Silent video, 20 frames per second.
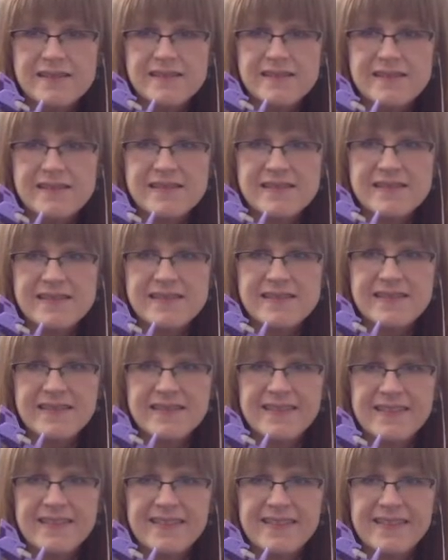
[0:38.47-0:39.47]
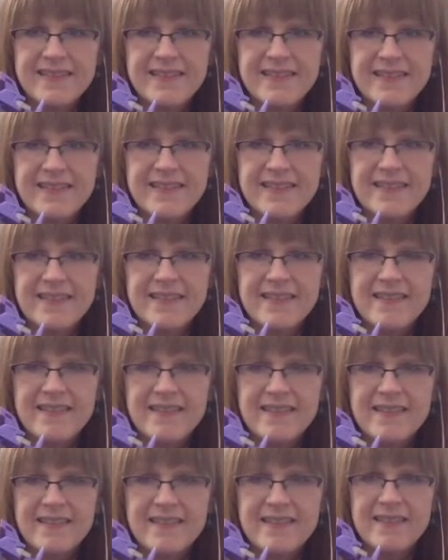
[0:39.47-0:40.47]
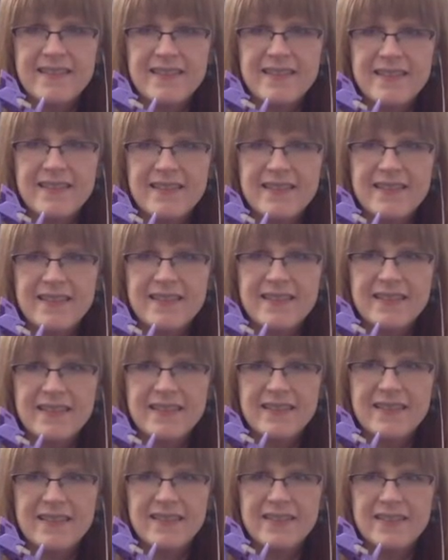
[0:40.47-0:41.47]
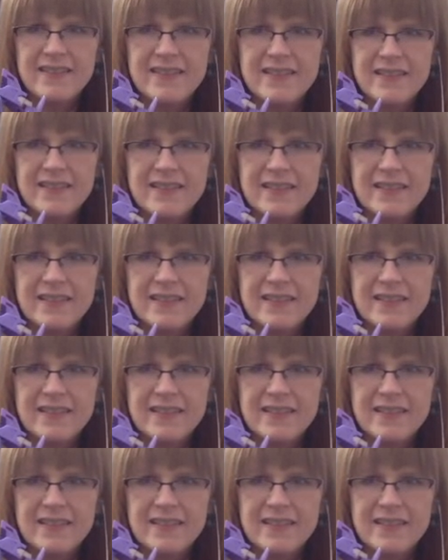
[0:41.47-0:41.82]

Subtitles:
The person shown says nothing.